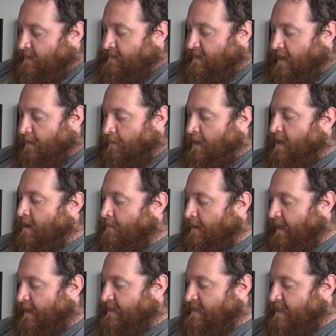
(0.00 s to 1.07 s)
So I'm
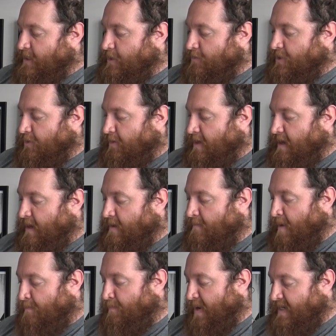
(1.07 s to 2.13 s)
going to continue doing
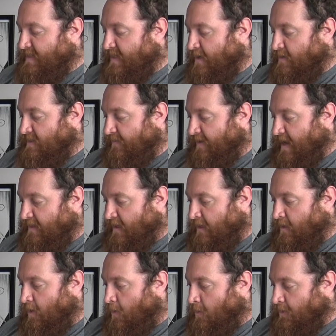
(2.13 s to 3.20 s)
my base coats. I've got the
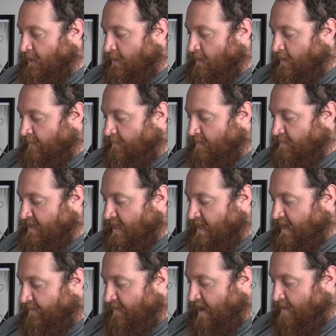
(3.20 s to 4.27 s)
gold on all of them
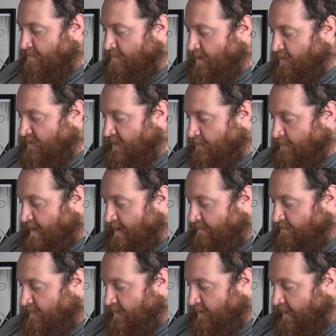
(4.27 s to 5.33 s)
done. I've got most of the red
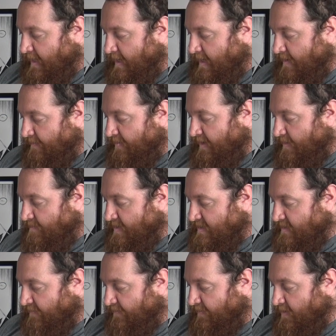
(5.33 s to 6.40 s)
I'm looking at. I think I
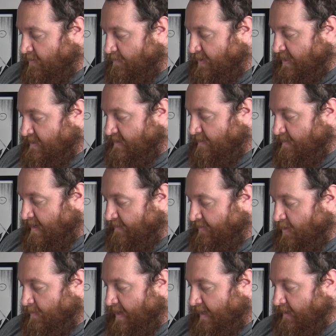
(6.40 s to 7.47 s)
missed a few pieces. I might have
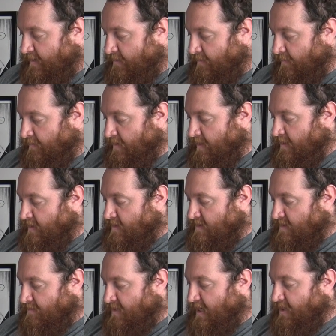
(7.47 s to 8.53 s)
to go back and do
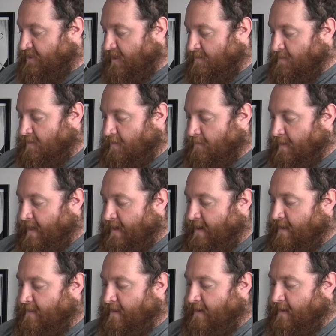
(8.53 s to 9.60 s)
some touch-ups with the red,
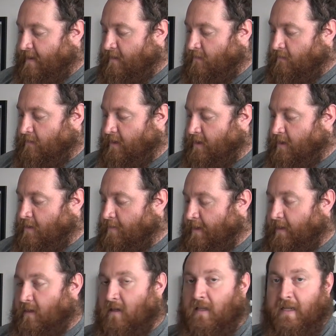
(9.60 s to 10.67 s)
and then I'll go
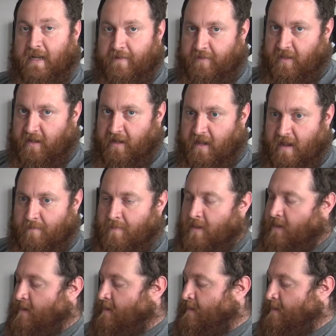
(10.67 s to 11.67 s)
and clean everything up.